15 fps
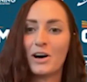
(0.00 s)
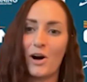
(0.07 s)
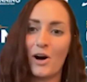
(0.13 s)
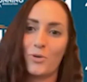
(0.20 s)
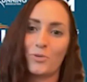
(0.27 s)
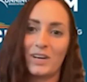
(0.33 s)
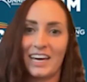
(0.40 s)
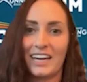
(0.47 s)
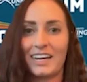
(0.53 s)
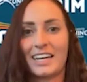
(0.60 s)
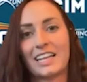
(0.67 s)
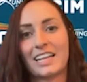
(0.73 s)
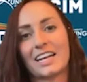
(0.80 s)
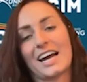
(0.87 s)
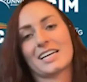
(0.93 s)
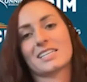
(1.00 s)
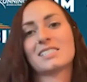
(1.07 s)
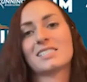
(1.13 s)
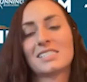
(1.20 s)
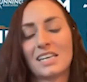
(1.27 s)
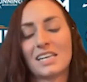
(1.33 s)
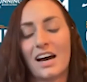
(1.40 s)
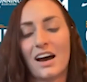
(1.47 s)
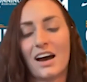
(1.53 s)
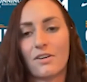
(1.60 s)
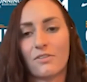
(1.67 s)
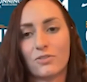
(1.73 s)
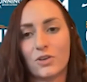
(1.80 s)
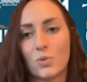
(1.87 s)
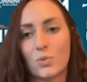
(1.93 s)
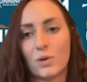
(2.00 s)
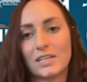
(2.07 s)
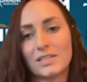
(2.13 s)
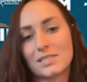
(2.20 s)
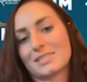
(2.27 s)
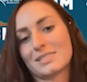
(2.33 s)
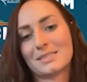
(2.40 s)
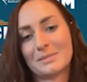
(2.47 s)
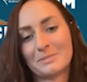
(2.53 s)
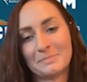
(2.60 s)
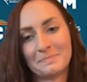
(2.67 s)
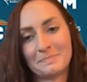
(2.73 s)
hone in the next few weeks.